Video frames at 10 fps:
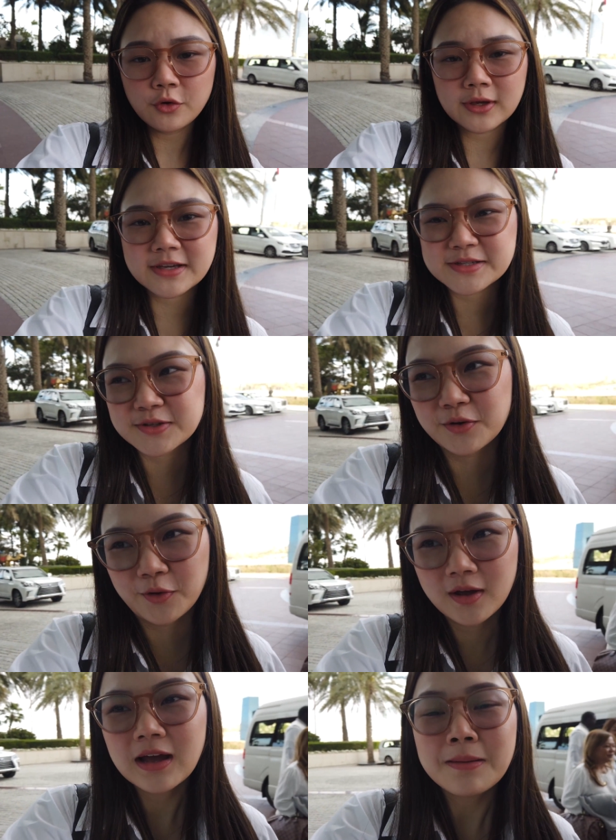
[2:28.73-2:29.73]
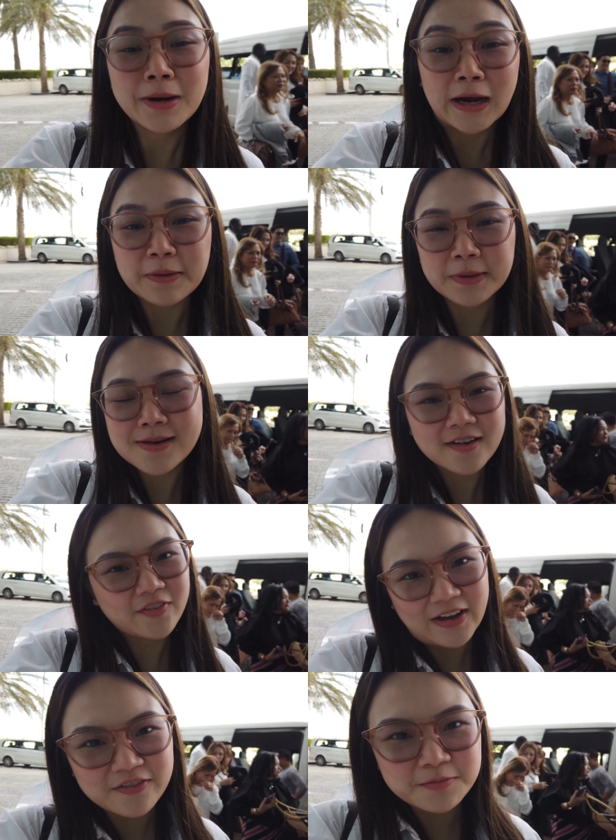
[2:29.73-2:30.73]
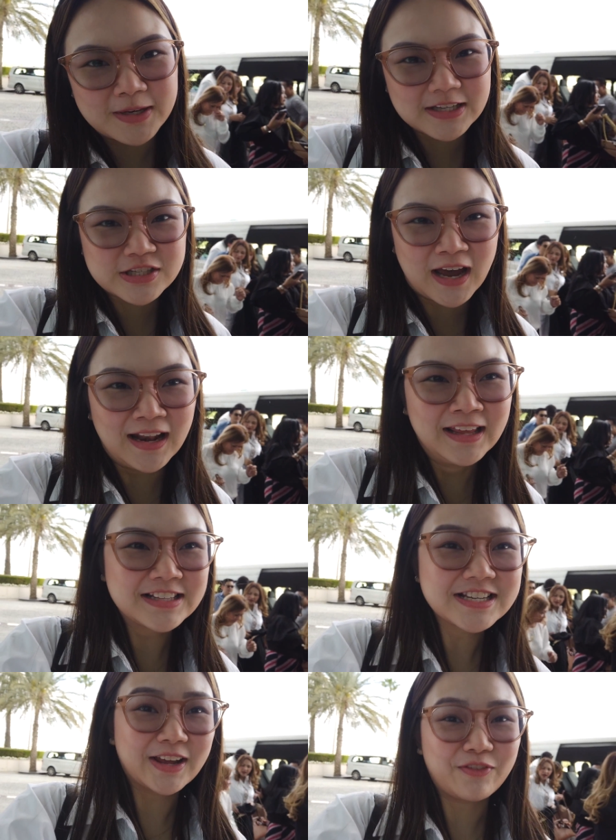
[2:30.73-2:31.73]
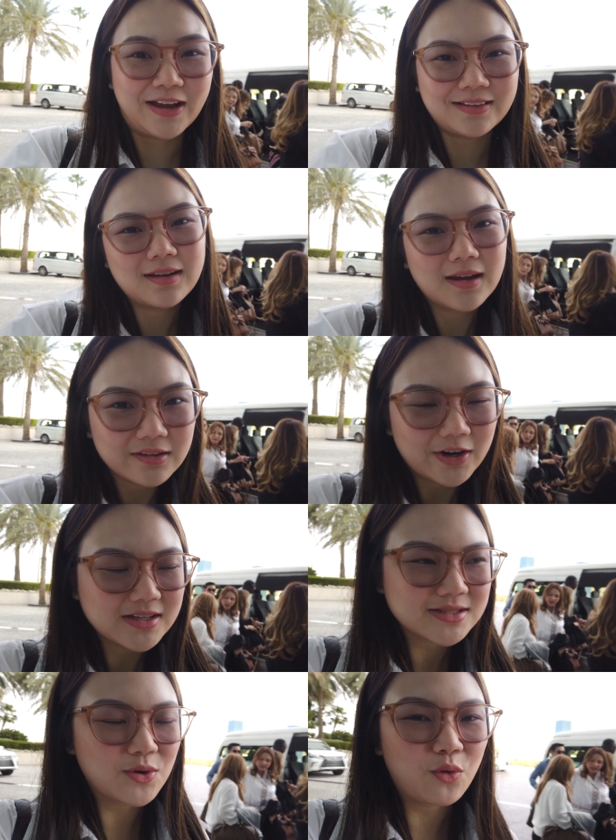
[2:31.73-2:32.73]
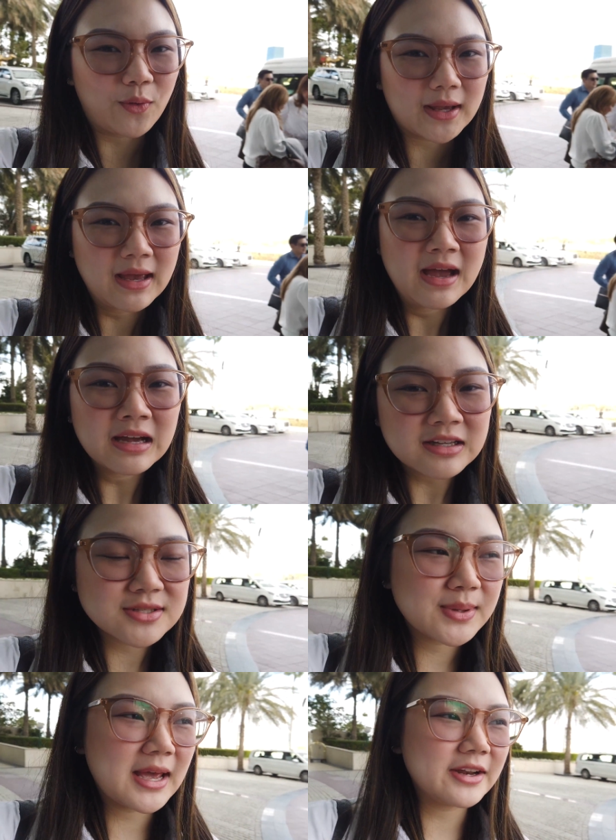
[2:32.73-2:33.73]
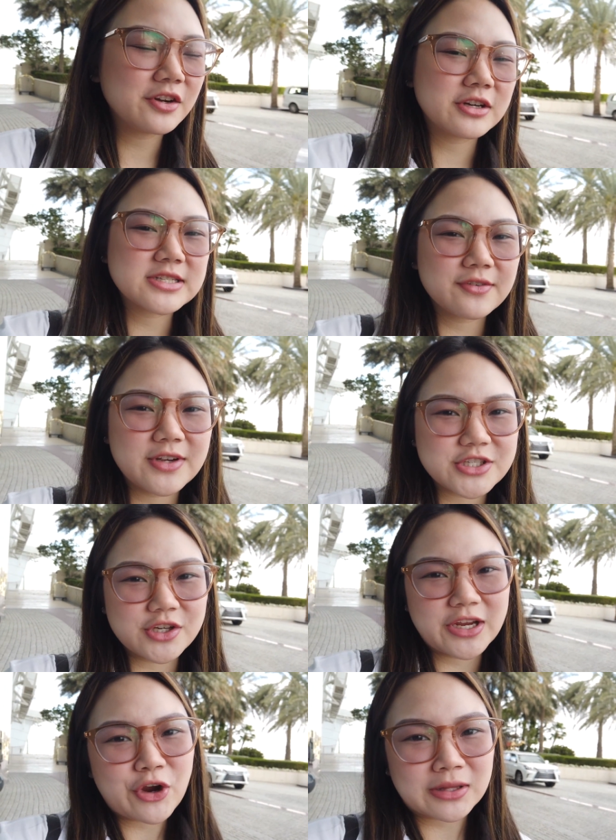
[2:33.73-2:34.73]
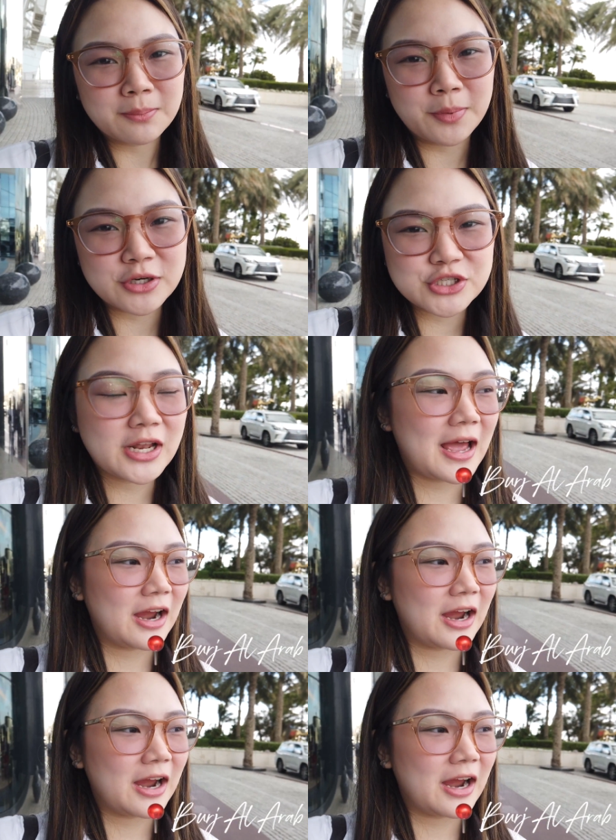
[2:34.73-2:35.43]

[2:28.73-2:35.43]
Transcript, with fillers: Okay, so we're having the five minute challenge. Like, we had to get ready so quick because we had a reservation here at Burj Al